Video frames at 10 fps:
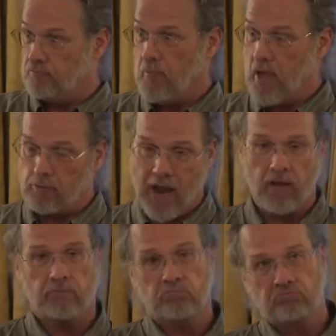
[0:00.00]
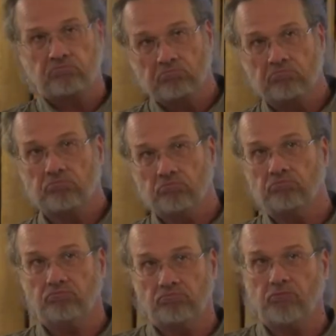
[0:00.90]
Around
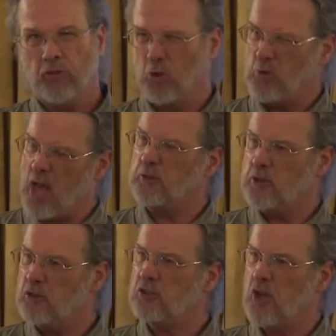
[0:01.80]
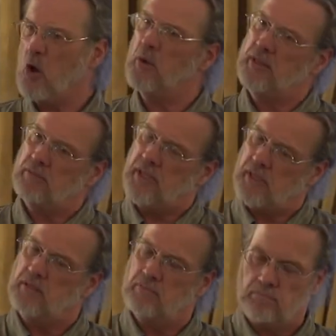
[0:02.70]
2,000 years ago
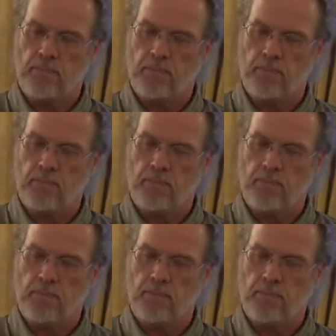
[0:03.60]
in